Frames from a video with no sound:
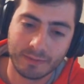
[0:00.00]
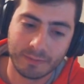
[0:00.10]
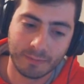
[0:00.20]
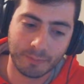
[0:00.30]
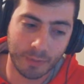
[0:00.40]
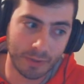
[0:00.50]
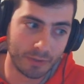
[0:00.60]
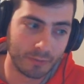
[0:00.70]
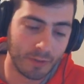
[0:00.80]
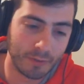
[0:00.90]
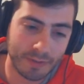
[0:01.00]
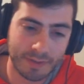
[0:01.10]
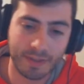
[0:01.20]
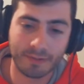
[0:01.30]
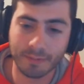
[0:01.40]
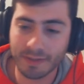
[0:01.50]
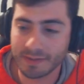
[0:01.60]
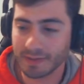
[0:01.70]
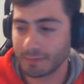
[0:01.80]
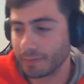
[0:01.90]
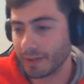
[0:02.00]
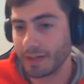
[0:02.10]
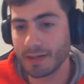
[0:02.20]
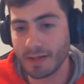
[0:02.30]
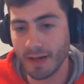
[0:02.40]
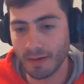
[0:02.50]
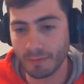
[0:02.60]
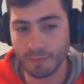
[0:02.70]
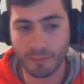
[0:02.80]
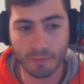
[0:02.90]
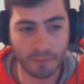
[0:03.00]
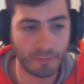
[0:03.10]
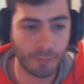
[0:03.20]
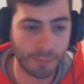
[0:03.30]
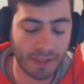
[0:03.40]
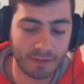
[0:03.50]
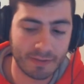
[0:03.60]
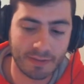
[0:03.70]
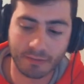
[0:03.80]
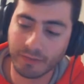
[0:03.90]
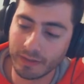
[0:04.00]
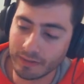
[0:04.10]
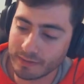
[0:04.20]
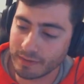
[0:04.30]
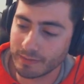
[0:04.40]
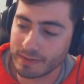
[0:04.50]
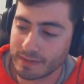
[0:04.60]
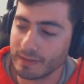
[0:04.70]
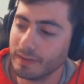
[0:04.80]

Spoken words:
but you know it's not the best, like play it now before the format gets defined. That's always